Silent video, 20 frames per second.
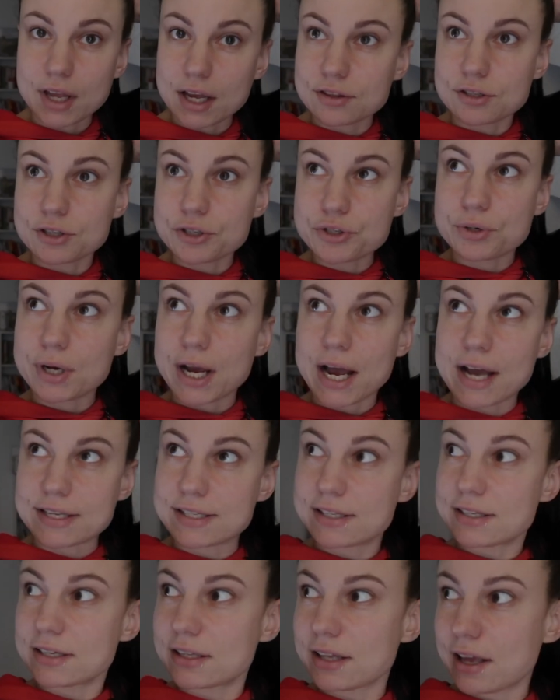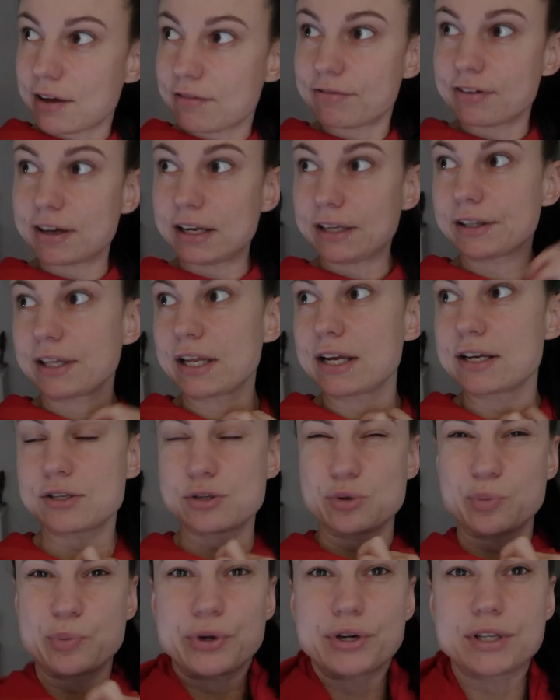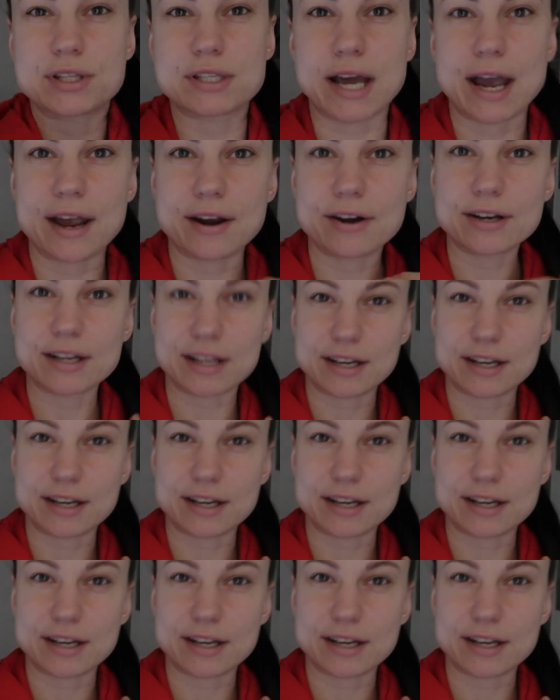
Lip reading: I told you guys that I felt like super tired,